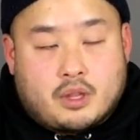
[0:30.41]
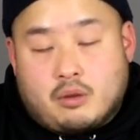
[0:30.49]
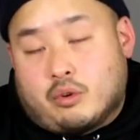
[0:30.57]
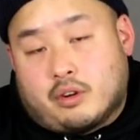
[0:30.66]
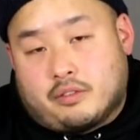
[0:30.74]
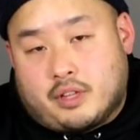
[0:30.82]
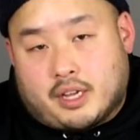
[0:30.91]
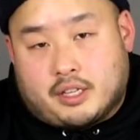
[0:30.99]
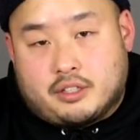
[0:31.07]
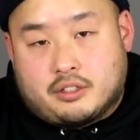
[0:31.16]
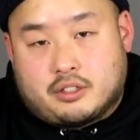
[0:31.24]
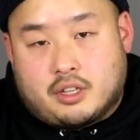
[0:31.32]
one of
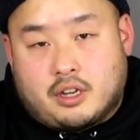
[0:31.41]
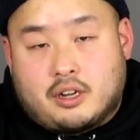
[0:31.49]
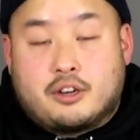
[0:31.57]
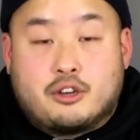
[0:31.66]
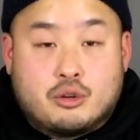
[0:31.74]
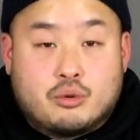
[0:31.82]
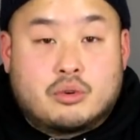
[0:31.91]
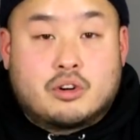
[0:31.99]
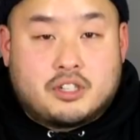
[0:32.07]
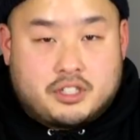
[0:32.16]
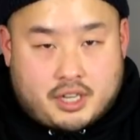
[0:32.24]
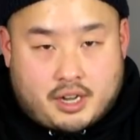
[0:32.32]
Nike's newer
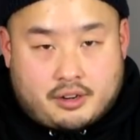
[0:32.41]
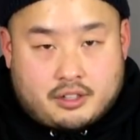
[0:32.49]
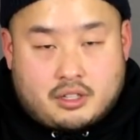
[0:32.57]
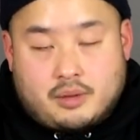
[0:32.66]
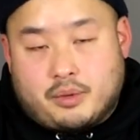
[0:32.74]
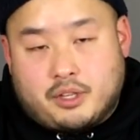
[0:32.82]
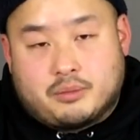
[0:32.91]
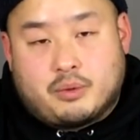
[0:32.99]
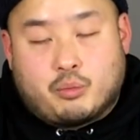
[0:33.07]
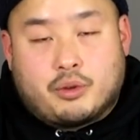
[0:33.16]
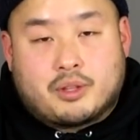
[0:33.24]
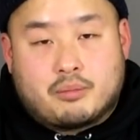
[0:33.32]
designers. I mean, he's
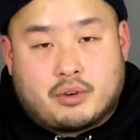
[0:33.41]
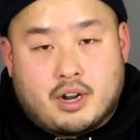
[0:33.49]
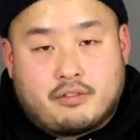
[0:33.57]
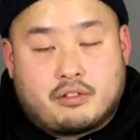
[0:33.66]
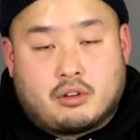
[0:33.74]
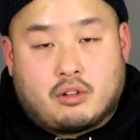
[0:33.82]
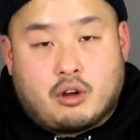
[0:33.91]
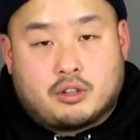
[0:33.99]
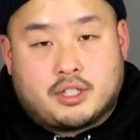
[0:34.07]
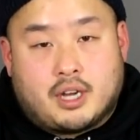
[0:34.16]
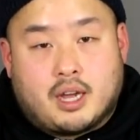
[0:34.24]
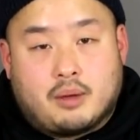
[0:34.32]
been with the brand for a long
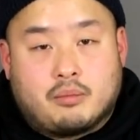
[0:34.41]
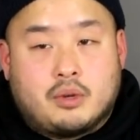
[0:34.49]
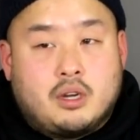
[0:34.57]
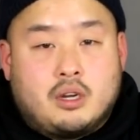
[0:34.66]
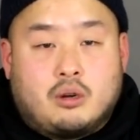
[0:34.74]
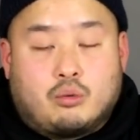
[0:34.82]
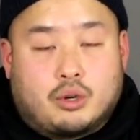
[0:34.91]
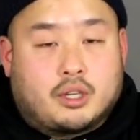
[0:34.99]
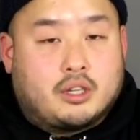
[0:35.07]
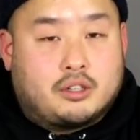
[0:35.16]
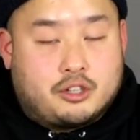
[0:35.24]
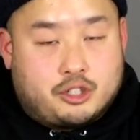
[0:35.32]
time,
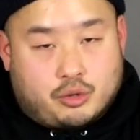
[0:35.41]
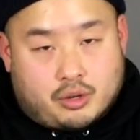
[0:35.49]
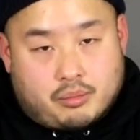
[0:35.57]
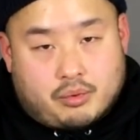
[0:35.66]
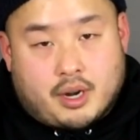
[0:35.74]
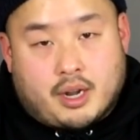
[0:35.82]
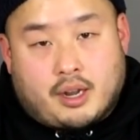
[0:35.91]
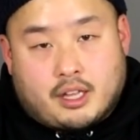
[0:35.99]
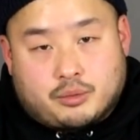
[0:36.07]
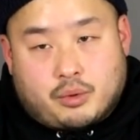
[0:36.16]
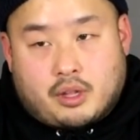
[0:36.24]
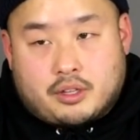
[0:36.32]
working under Jordan Brand
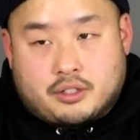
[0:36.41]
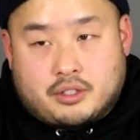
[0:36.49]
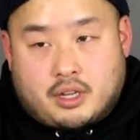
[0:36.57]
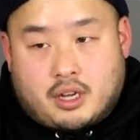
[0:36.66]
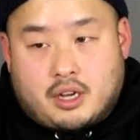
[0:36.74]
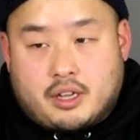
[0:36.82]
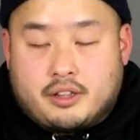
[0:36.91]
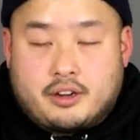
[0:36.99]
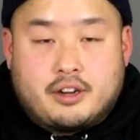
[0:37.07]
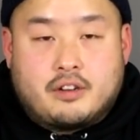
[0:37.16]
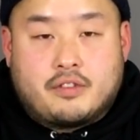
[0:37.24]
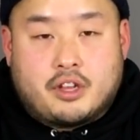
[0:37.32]
as well as in their
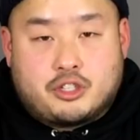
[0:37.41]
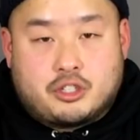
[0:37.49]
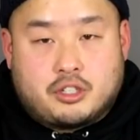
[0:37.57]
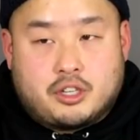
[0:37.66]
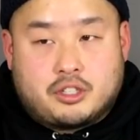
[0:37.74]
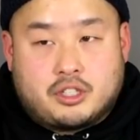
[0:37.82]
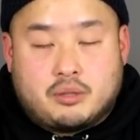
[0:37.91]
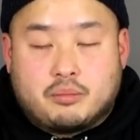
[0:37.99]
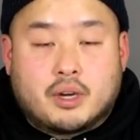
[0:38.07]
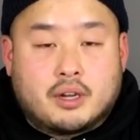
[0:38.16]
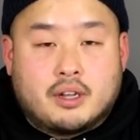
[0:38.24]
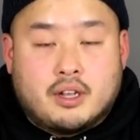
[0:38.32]
innovation kitchen.
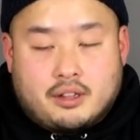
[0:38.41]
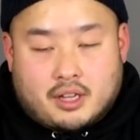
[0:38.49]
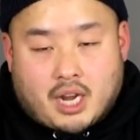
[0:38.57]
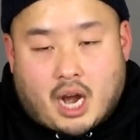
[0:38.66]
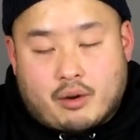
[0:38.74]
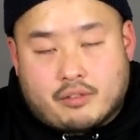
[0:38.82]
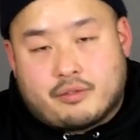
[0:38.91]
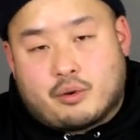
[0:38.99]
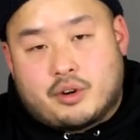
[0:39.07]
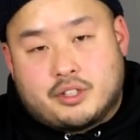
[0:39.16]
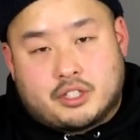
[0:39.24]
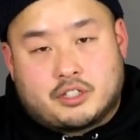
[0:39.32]
But the Kyrie
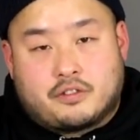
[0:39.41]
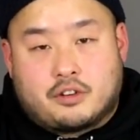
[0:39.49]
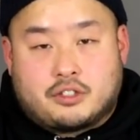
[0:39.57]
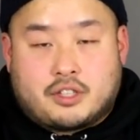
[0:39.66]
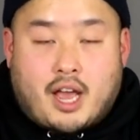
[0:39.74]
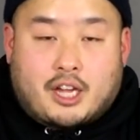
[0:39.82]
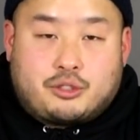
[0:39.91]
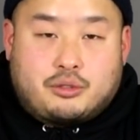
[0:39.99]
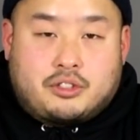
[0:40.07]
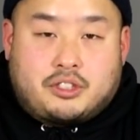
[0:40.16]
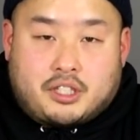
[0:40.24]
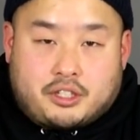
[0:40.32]
4 is his first actual
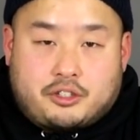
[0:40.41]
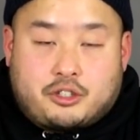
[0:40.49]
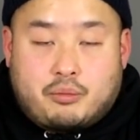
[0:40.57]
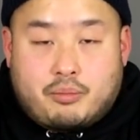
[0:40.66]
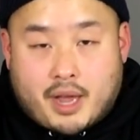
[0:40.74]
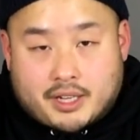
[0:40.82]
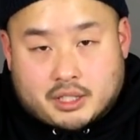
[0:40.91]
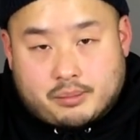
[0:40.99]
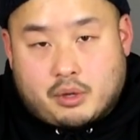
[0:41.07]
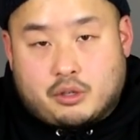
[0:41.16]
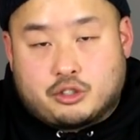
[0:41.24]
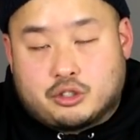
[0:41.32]
signature
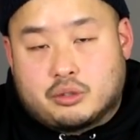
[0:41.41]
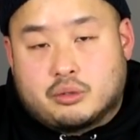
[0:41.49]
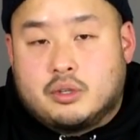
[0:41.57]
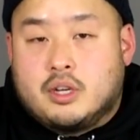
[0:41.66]
basketball shoe.